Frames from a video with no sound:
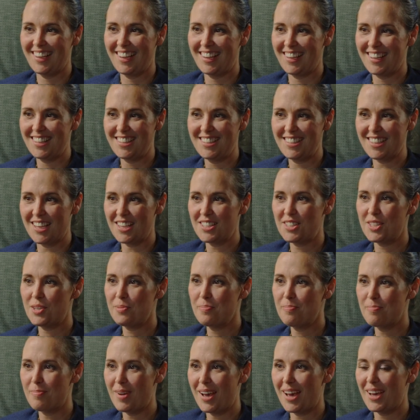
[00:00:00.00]
And it
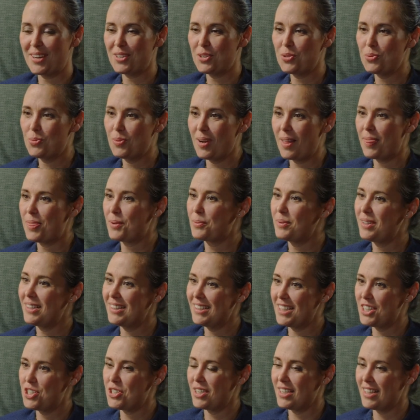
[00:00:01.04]
doesn't matter what the
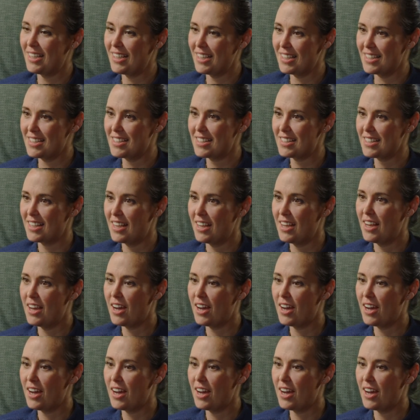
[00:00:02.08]
religion is.